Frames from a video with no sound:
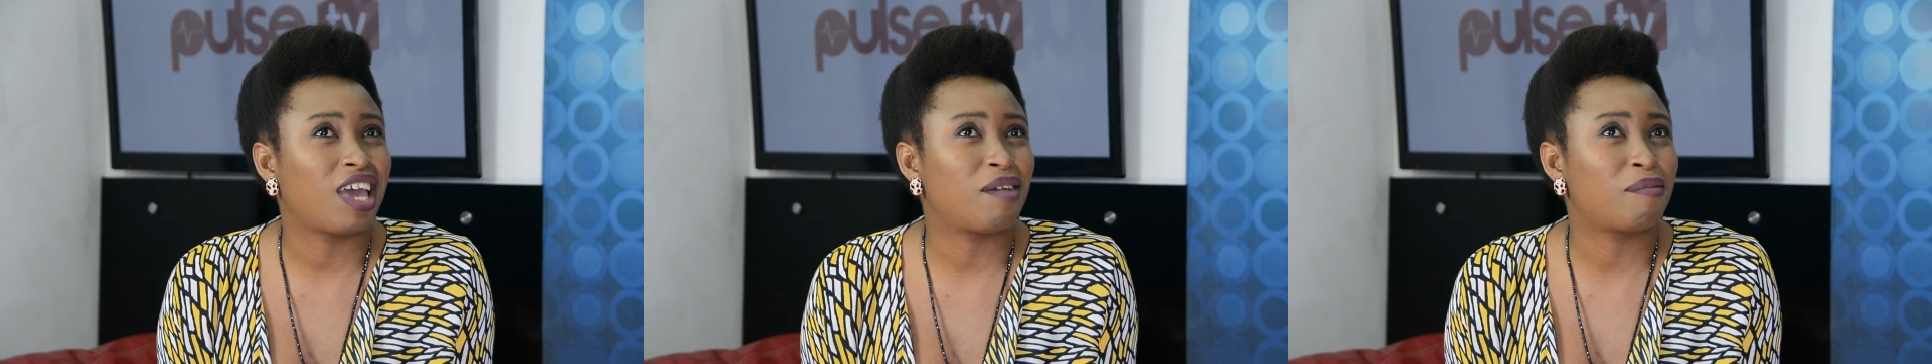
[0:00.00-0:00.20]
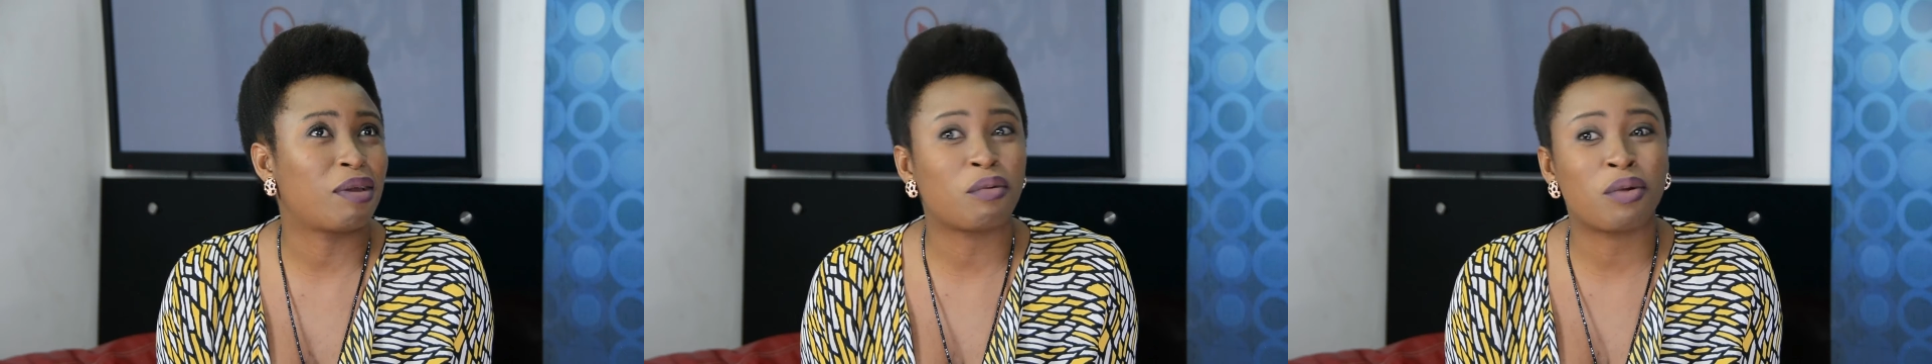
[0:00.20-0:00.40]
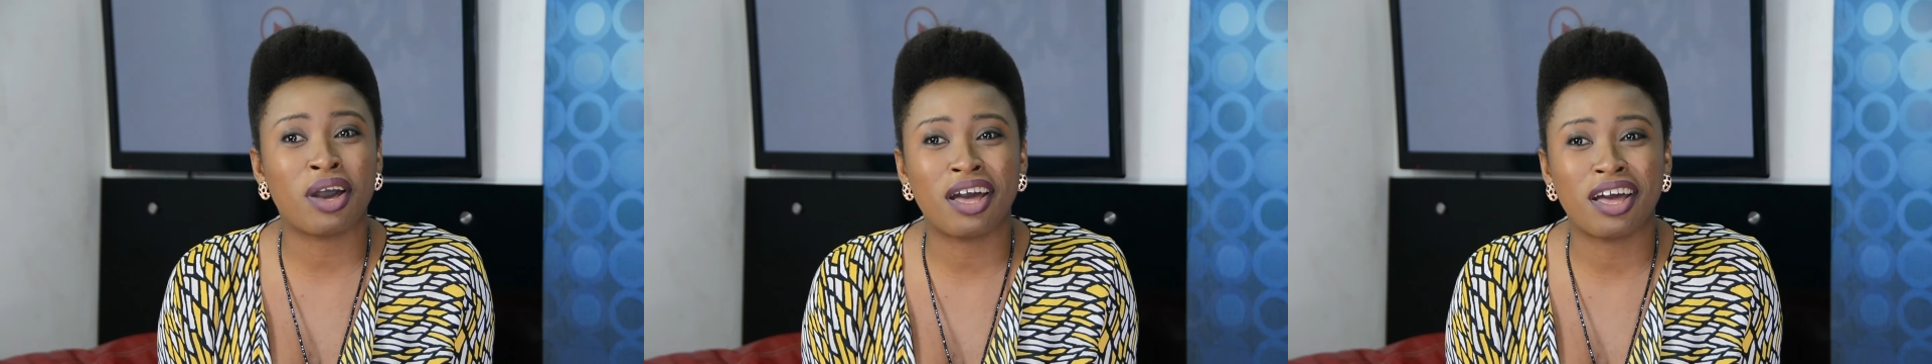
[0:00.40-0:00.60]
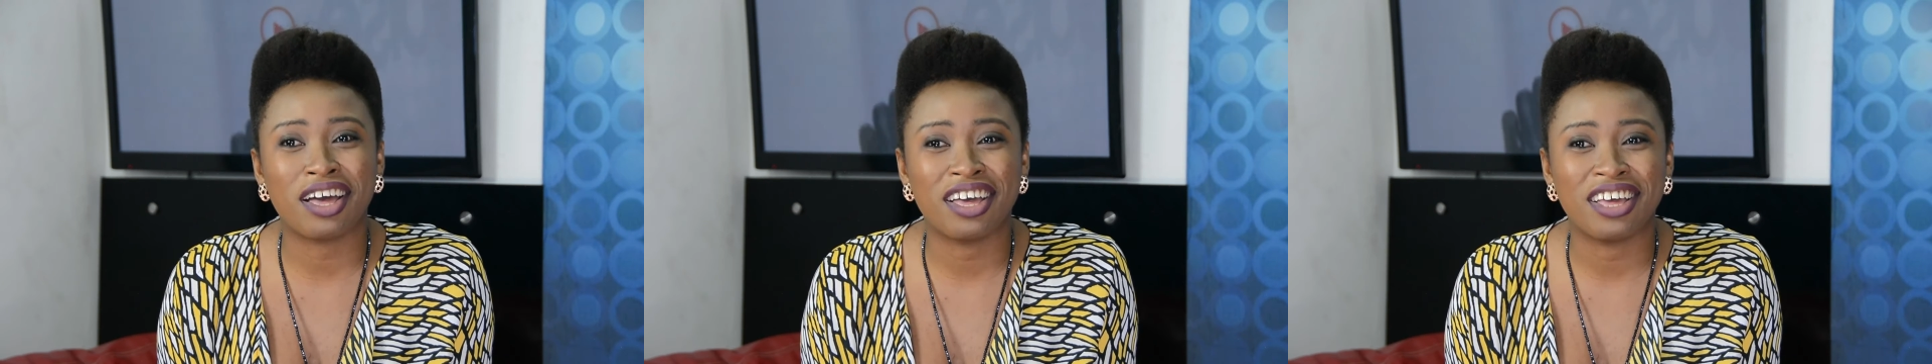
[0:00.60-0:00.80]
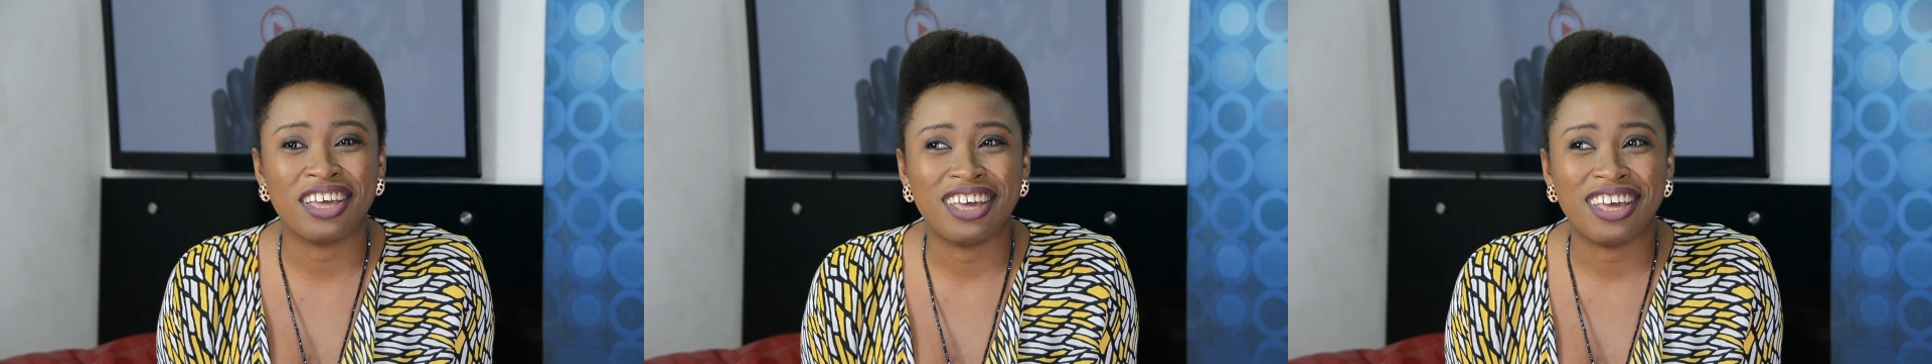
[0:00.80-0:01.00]
I'm like, what?
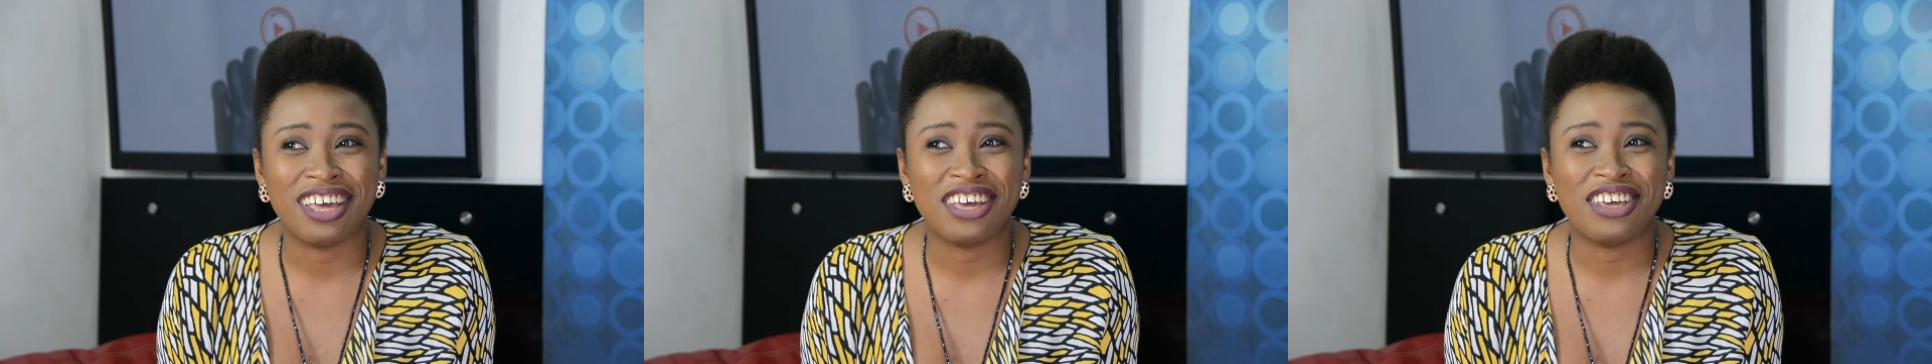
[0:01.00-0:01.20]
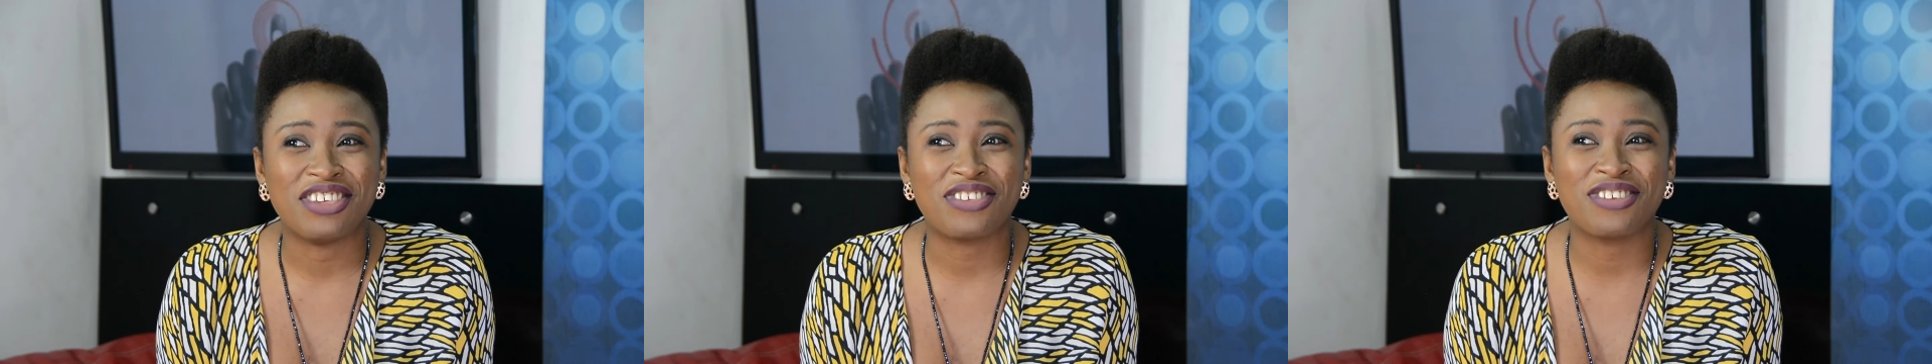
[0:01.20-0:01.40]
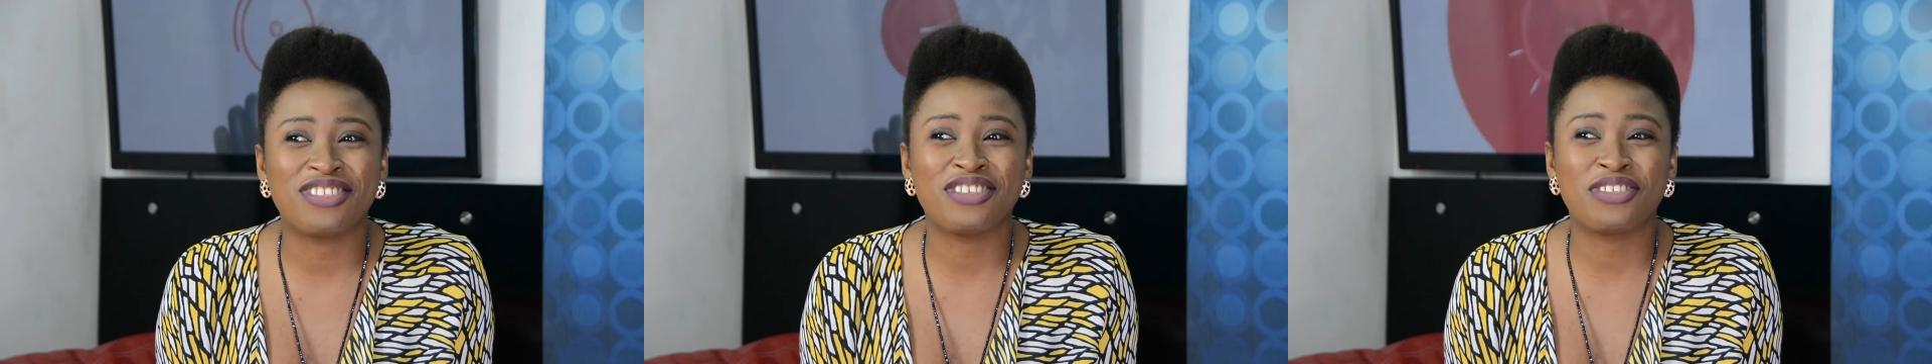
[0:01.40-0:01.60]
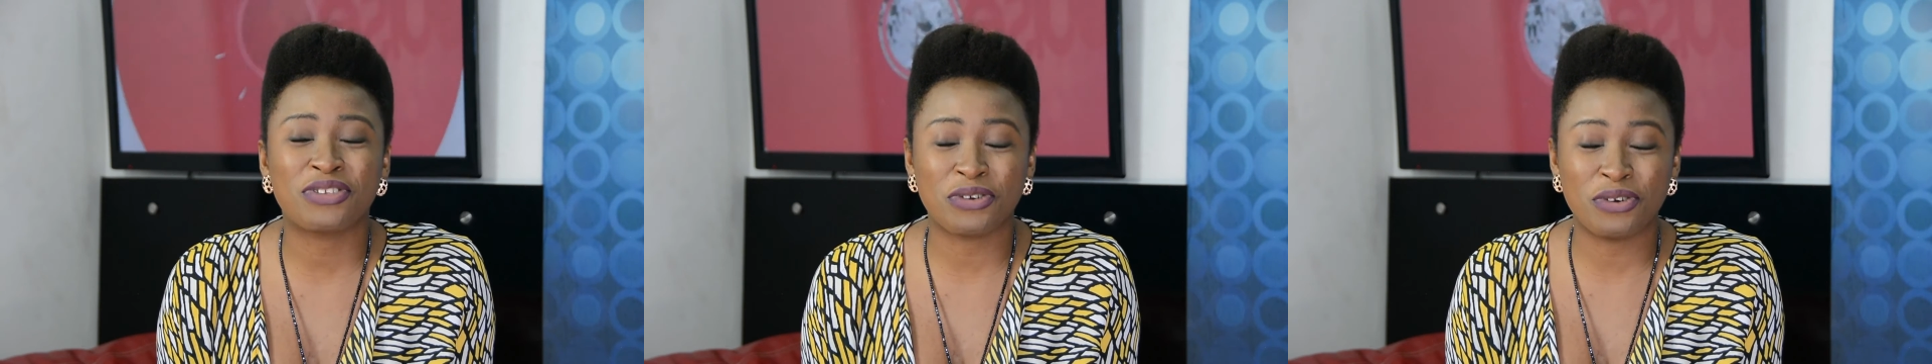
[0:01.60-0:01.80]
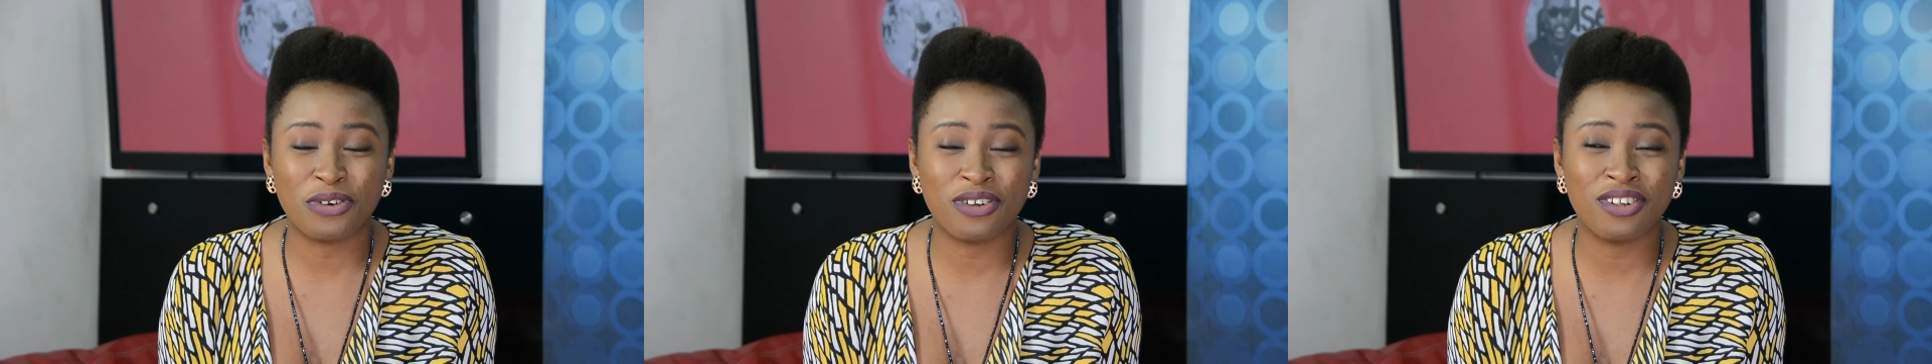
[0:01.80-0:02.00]
So the
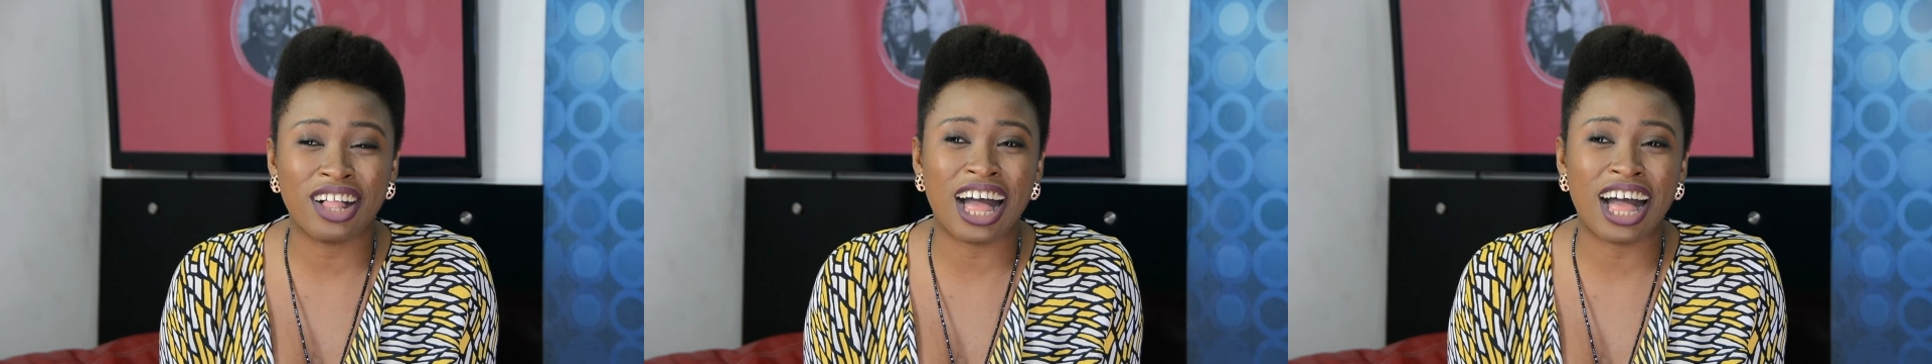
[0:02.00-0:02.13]
school